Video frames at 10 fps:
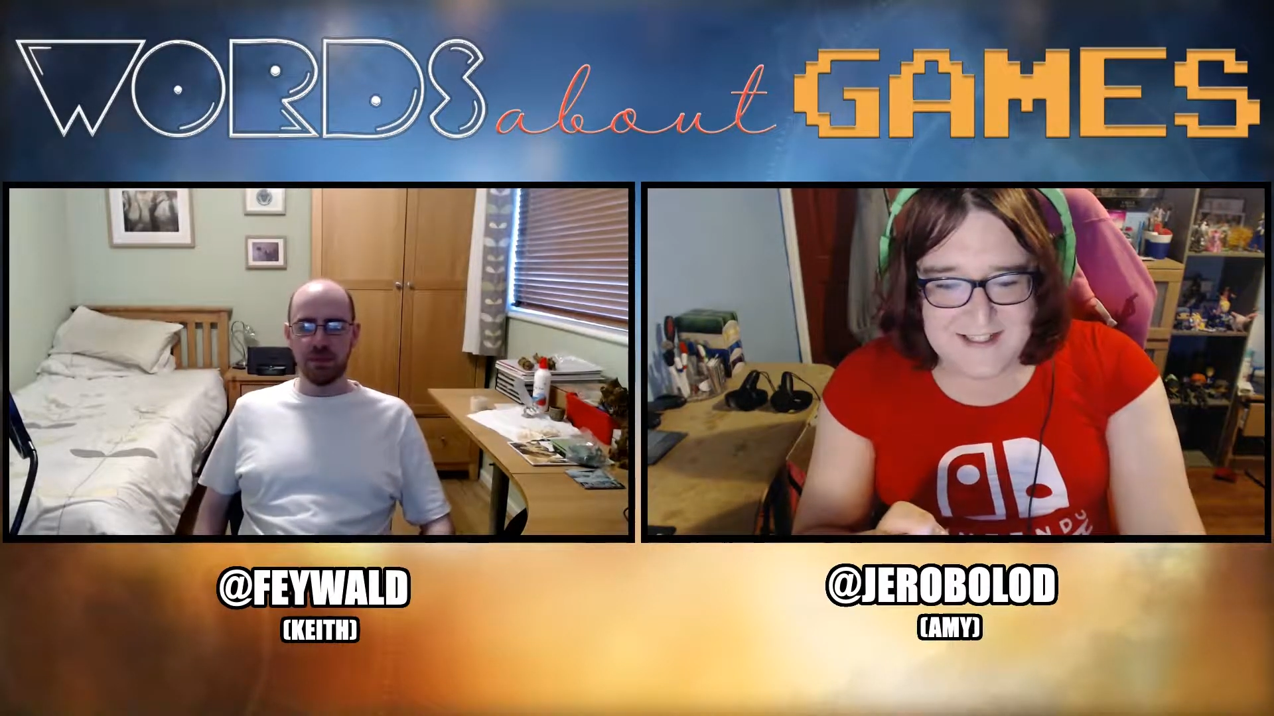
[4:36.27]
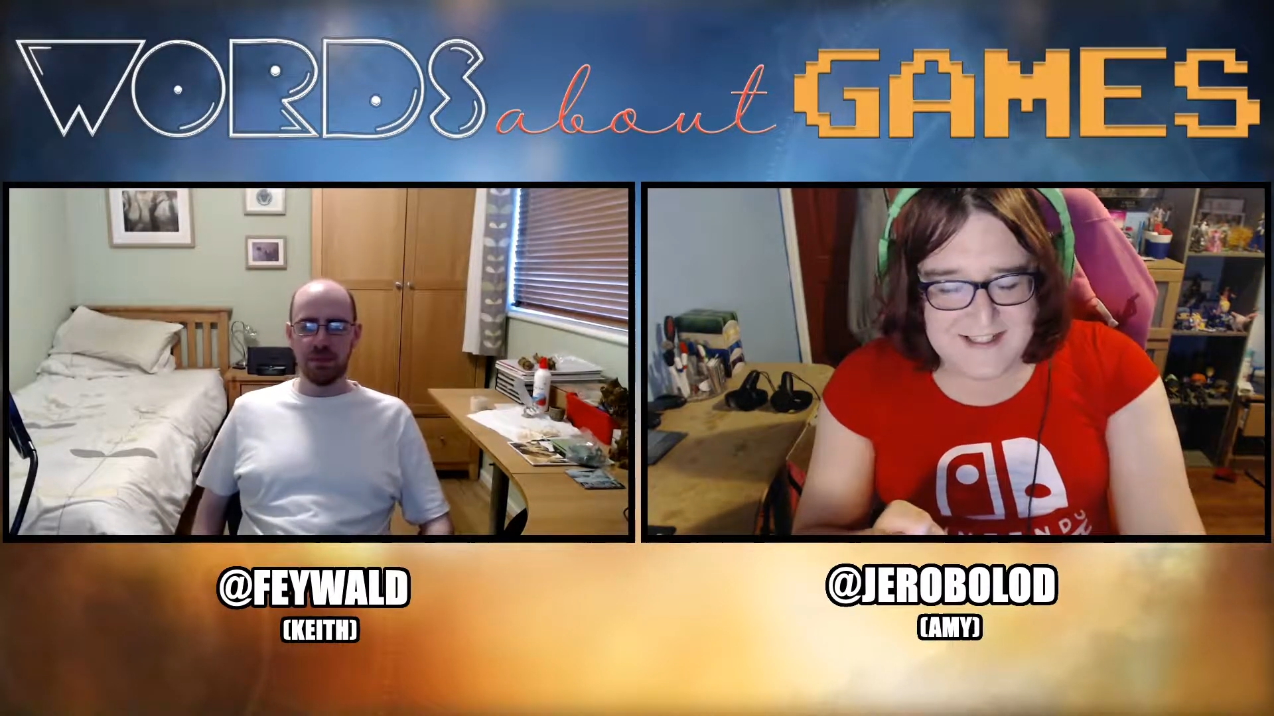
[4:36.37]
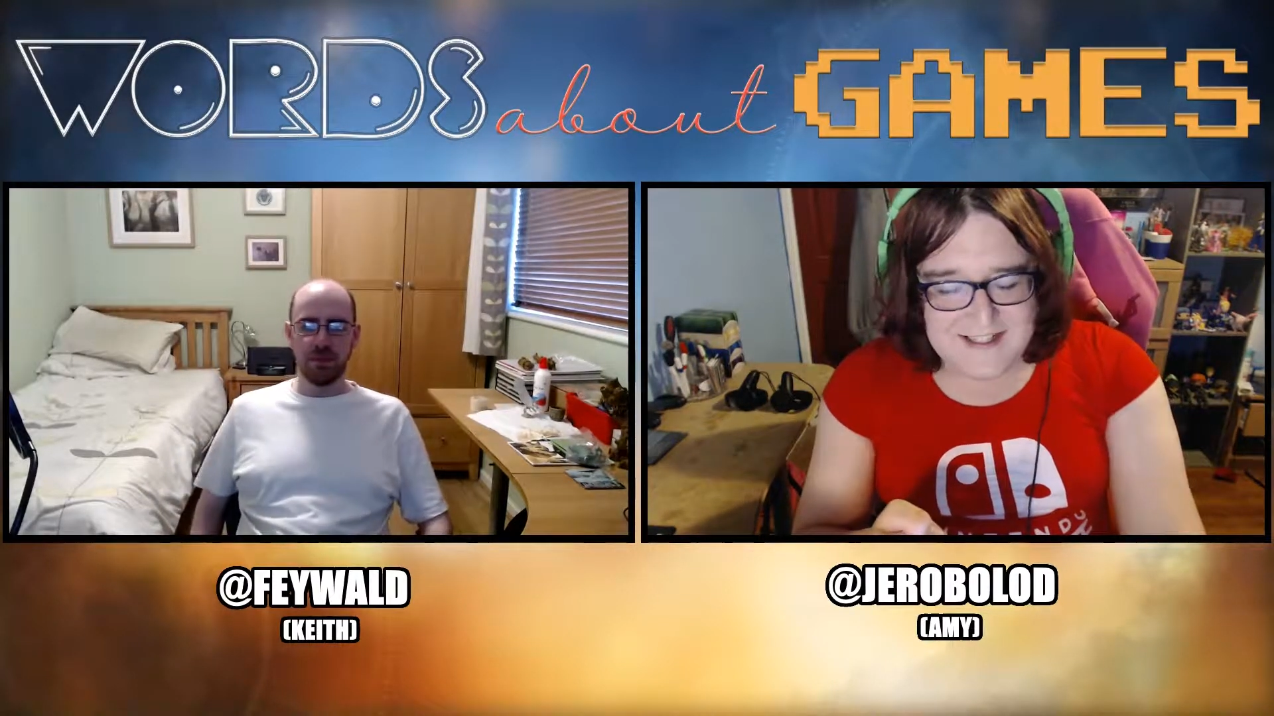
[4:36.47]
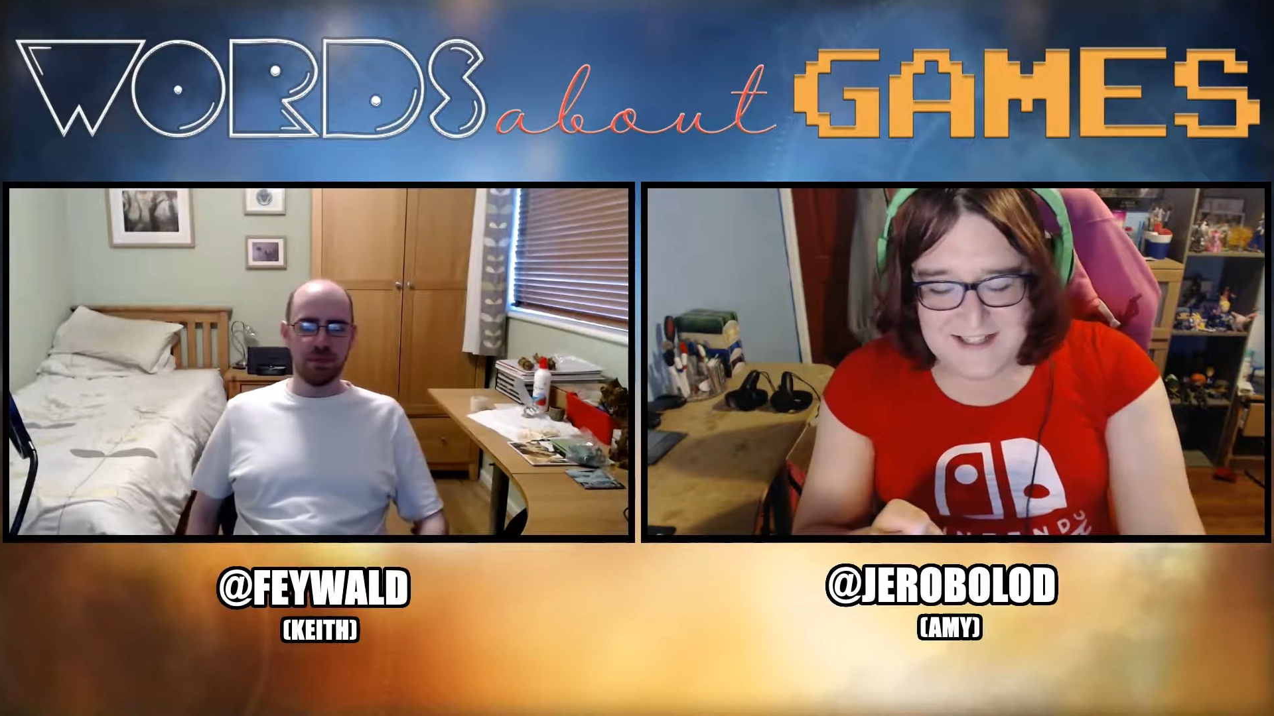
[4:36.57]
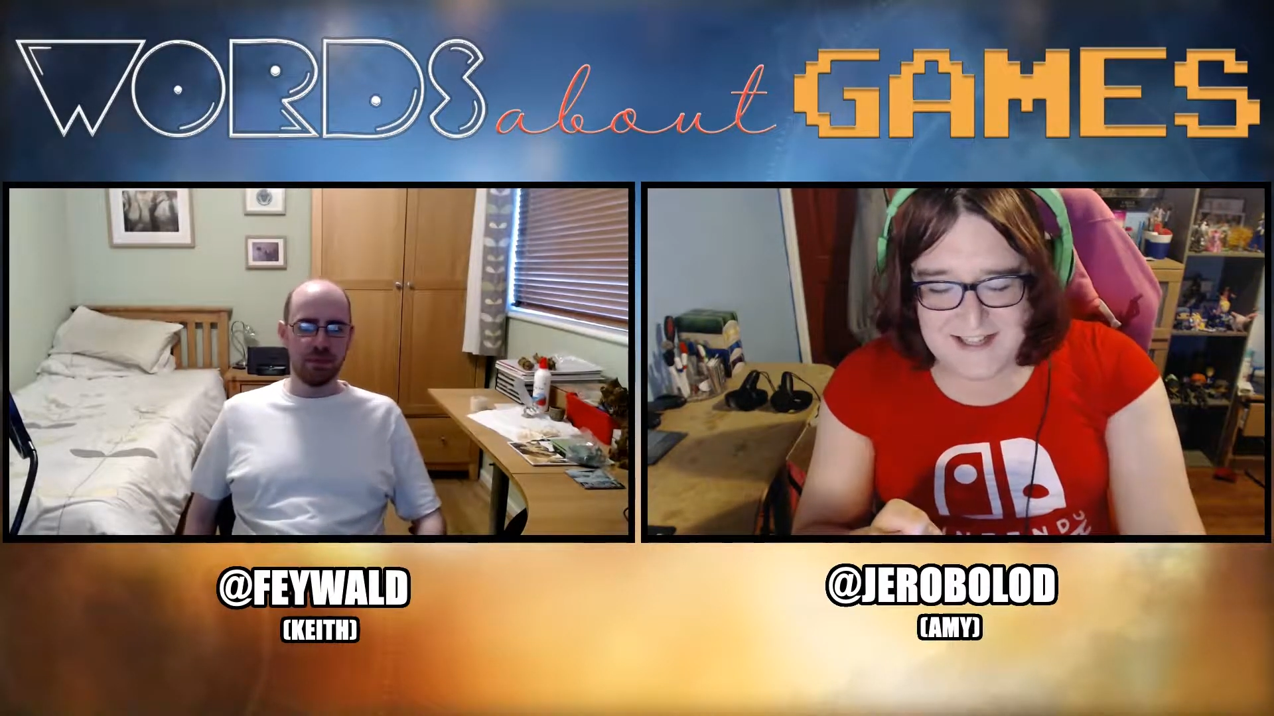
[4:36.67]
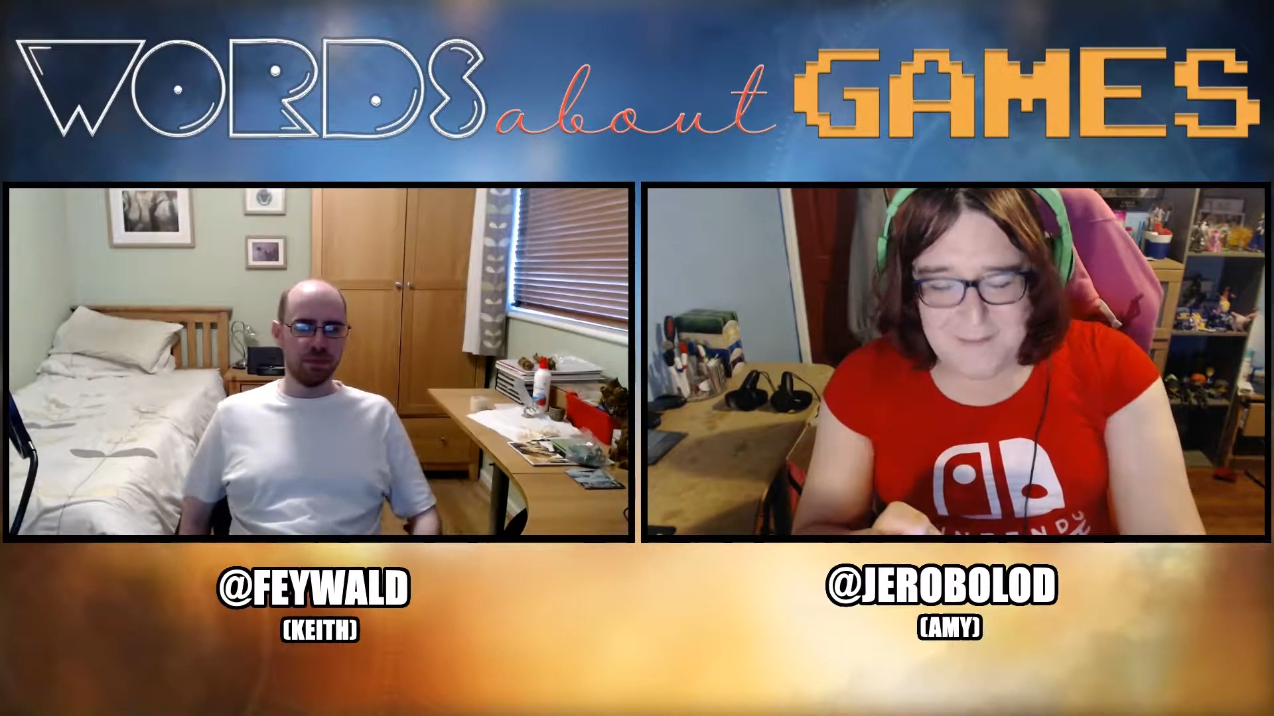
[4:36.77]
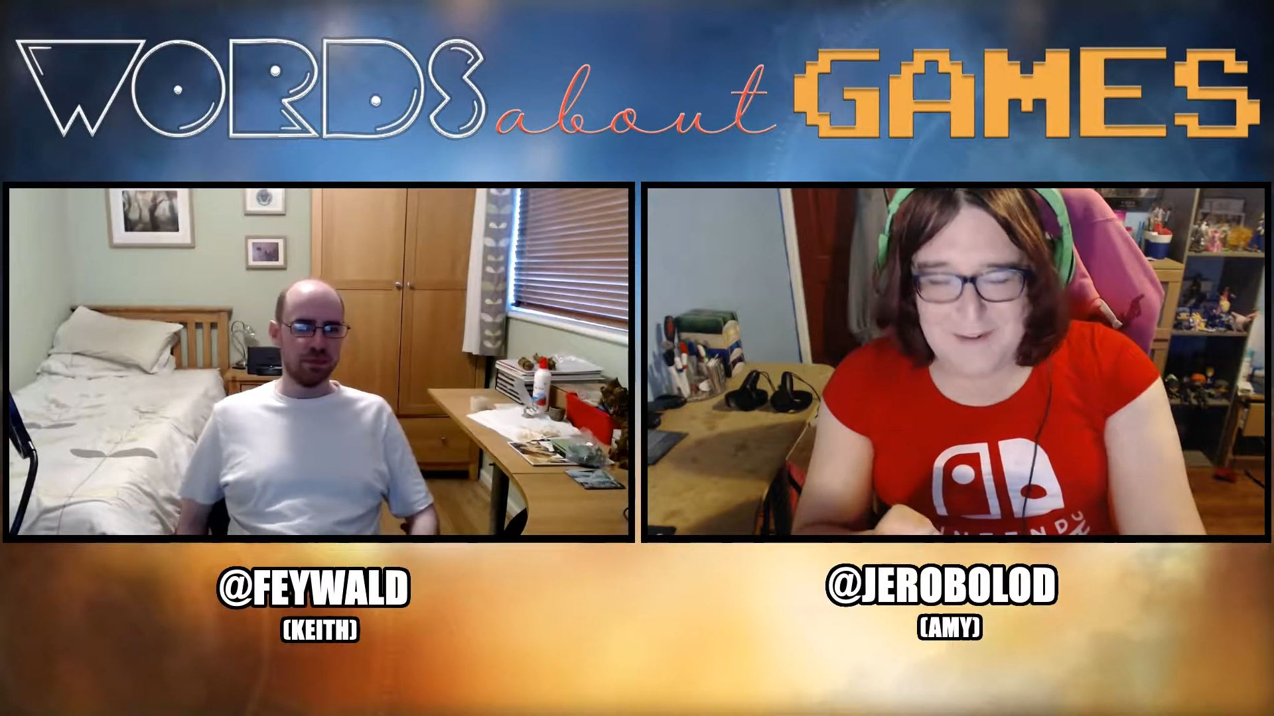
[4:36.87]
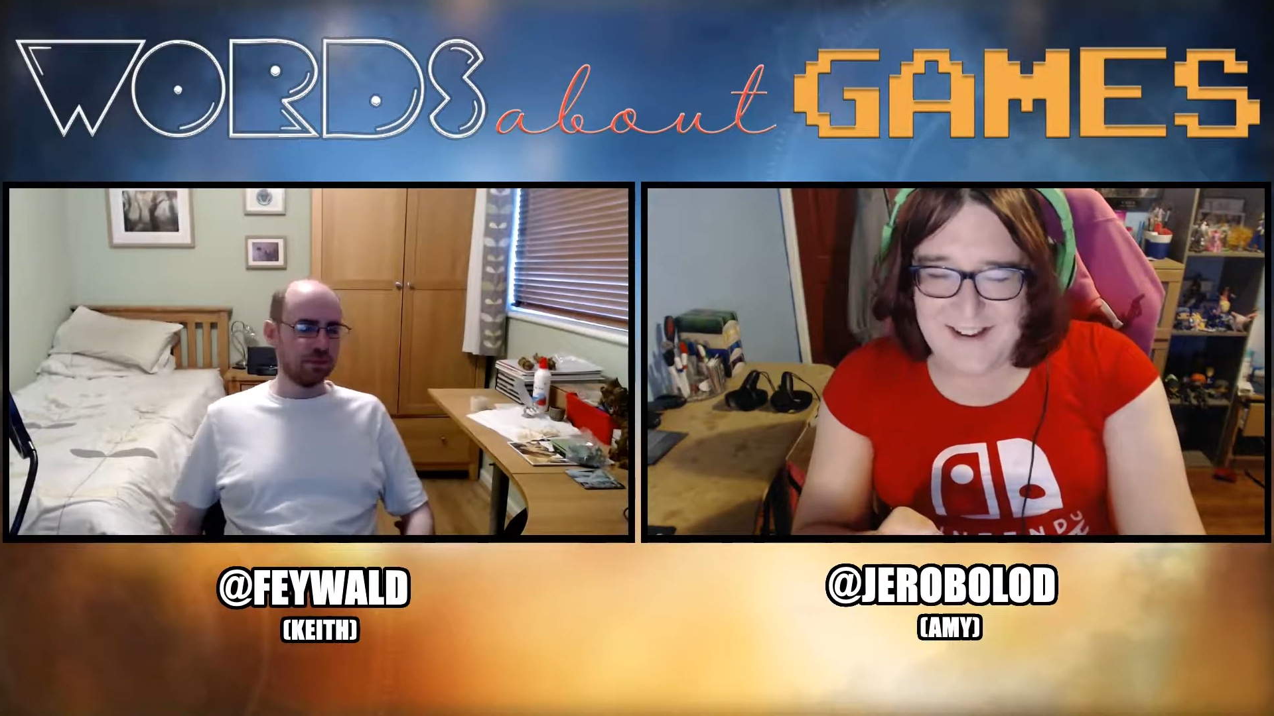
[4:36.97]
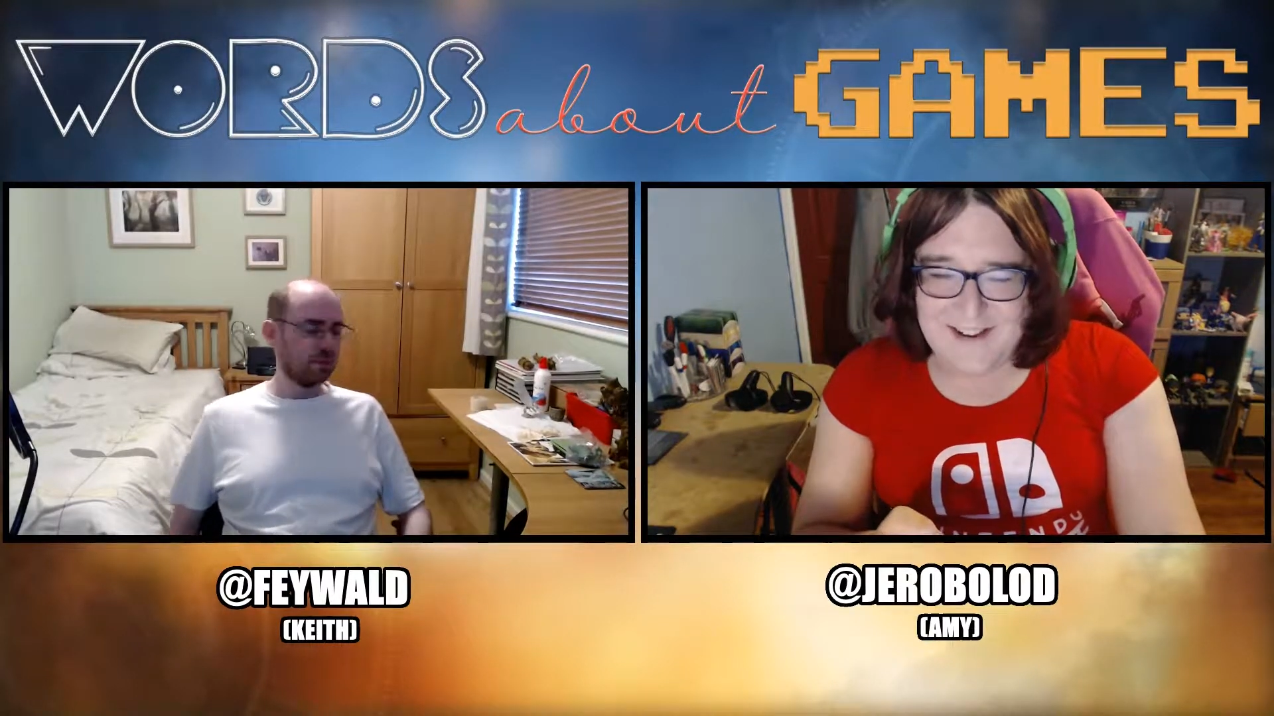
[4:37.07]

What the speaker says: It's the same luck